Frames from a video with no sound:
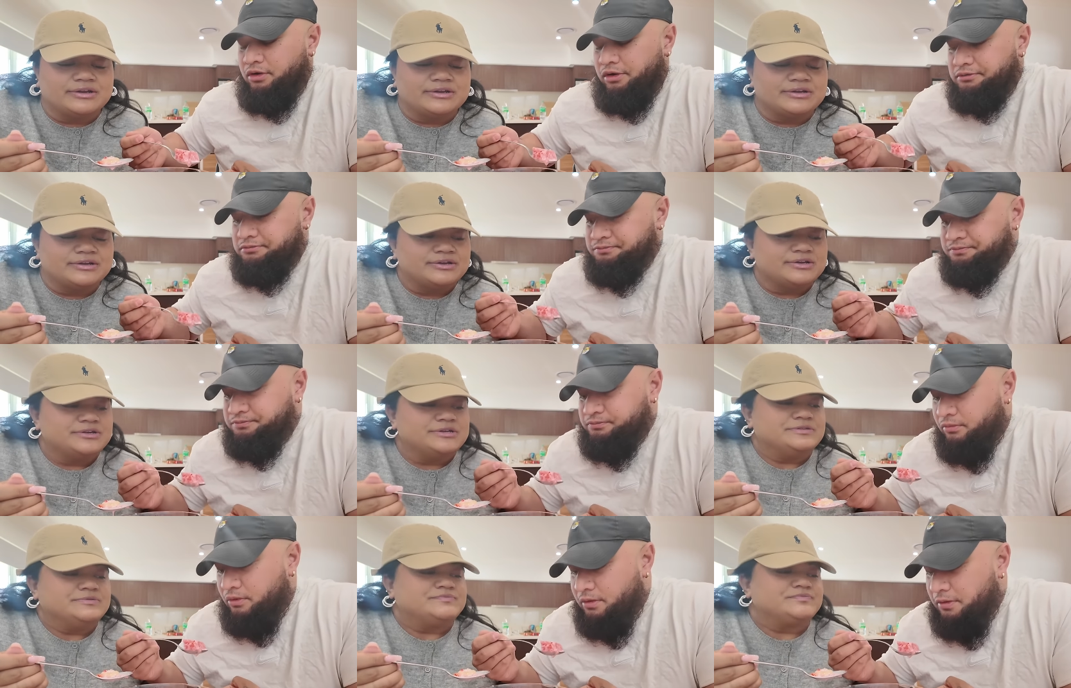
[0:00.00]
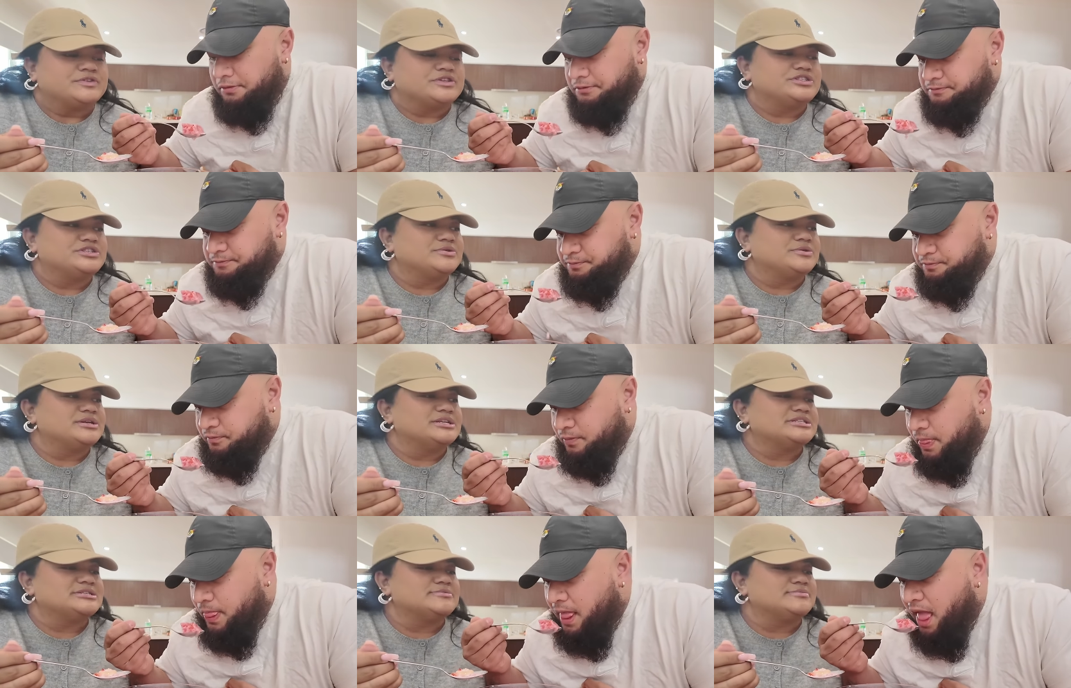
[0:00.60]
Speaker 1: What? She
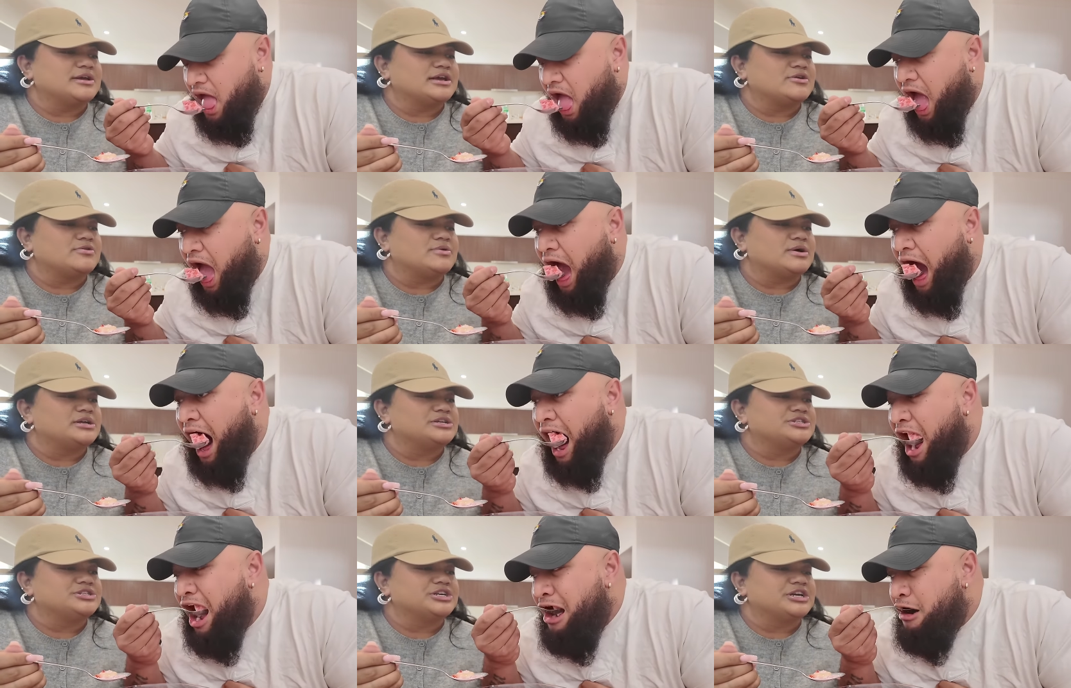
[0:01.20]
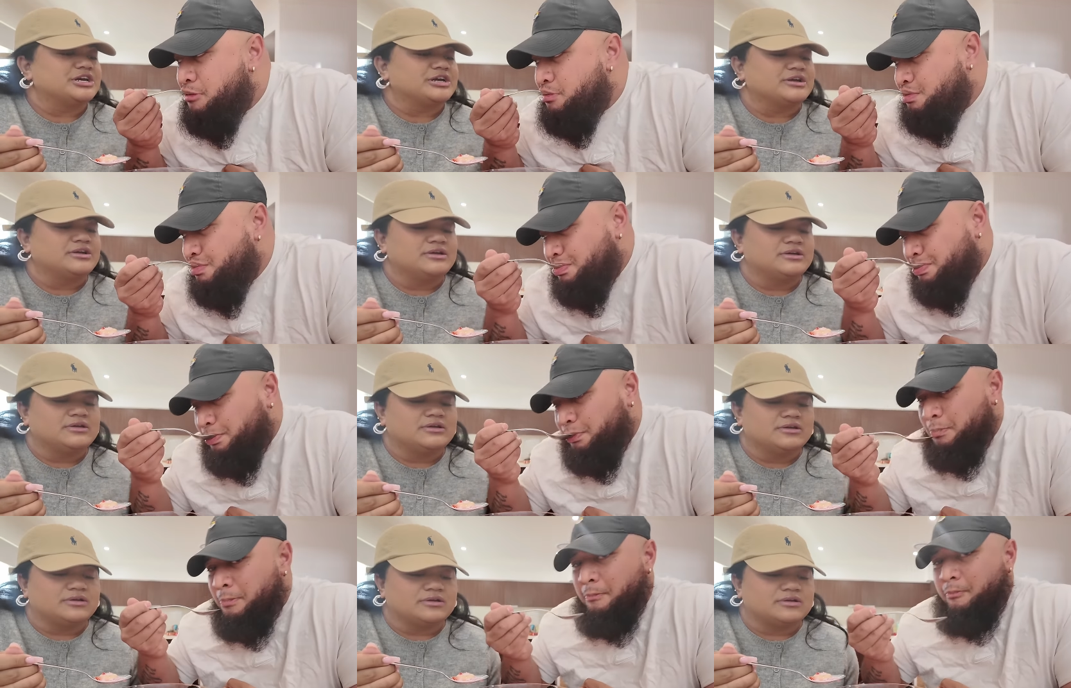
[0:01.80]
wanted to make hwachae.
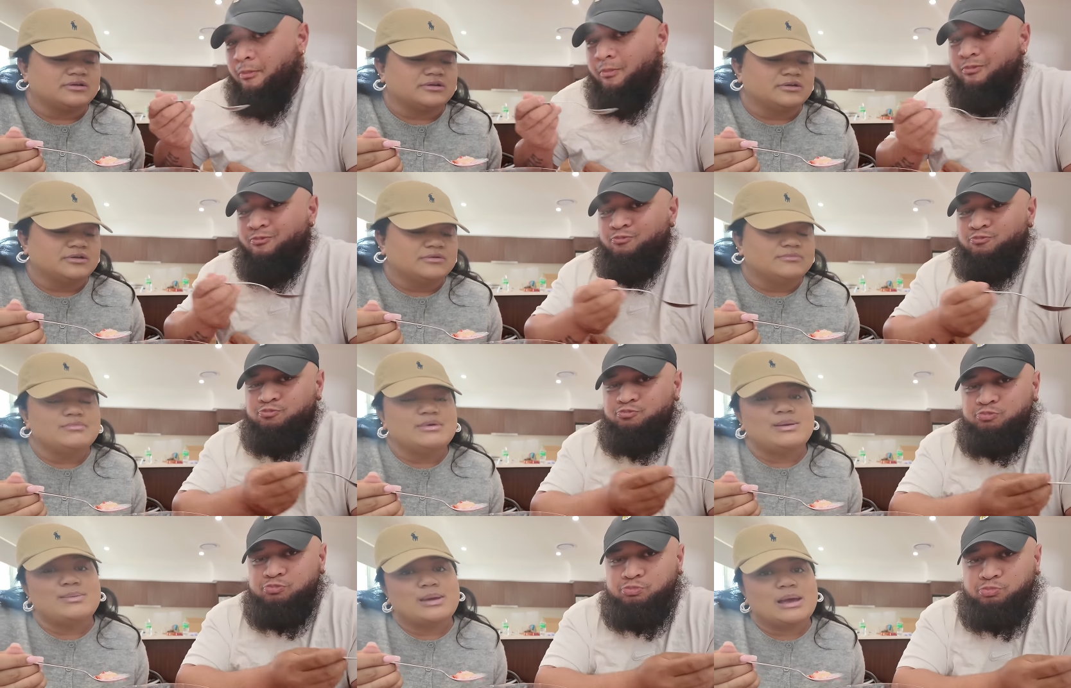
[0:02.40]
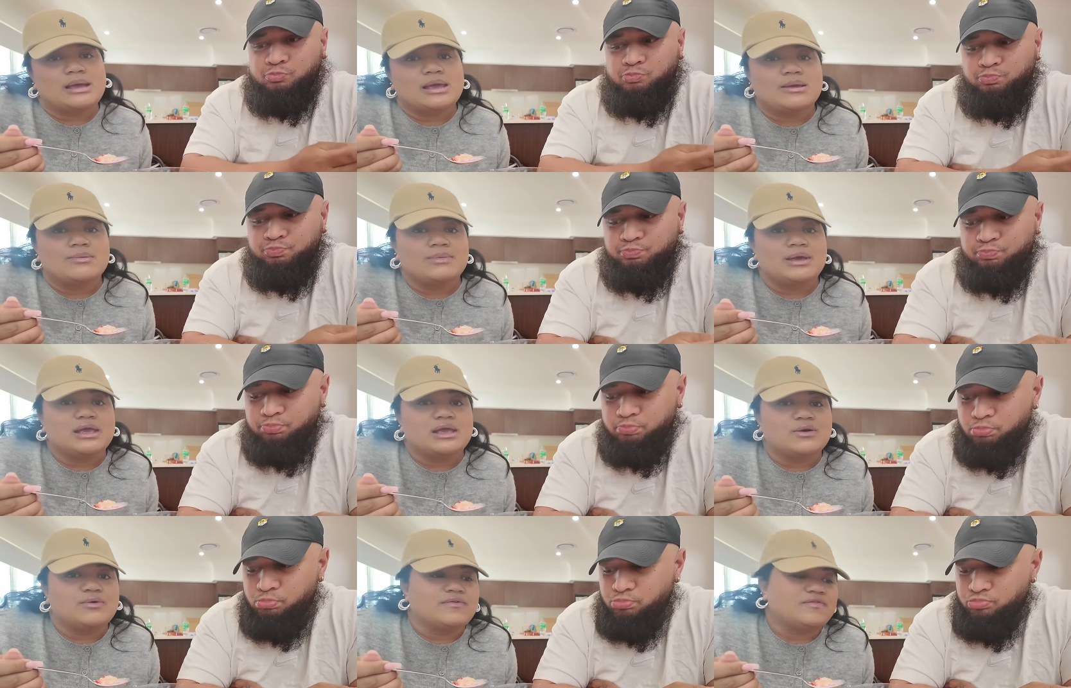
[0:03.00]
Maybe I can
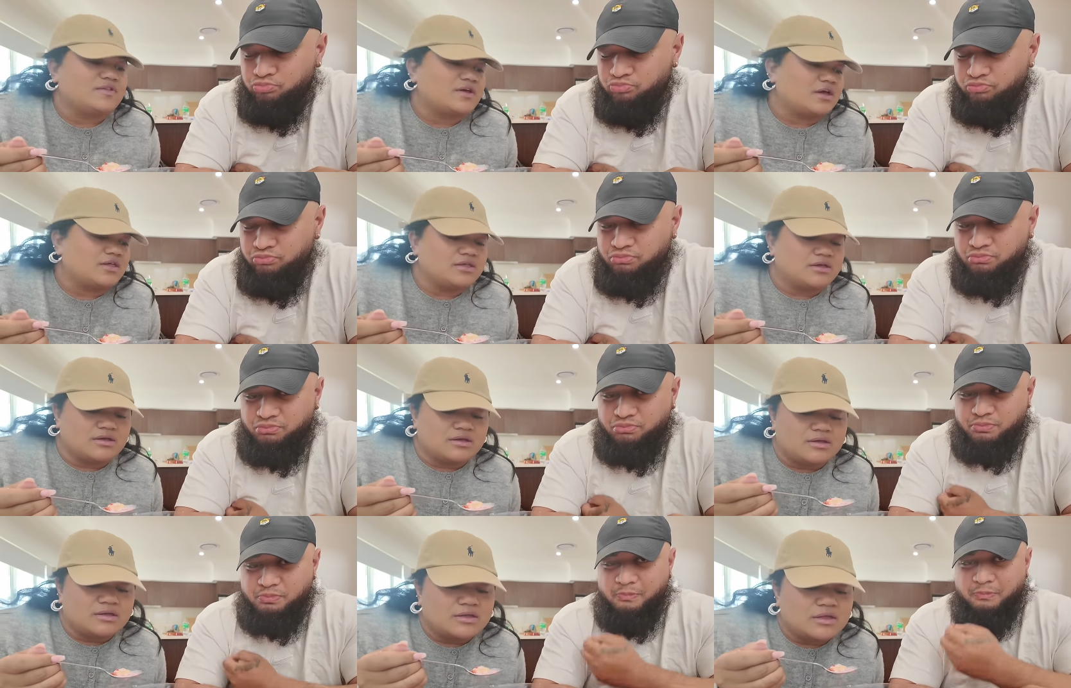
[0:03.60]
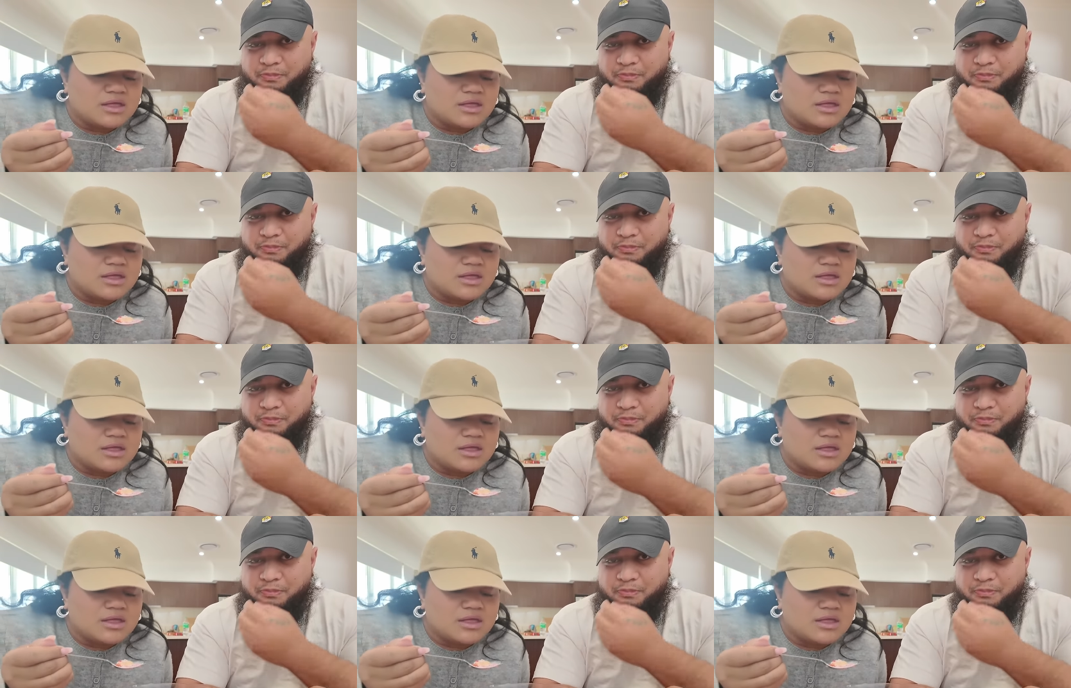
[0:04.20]
make it with the other.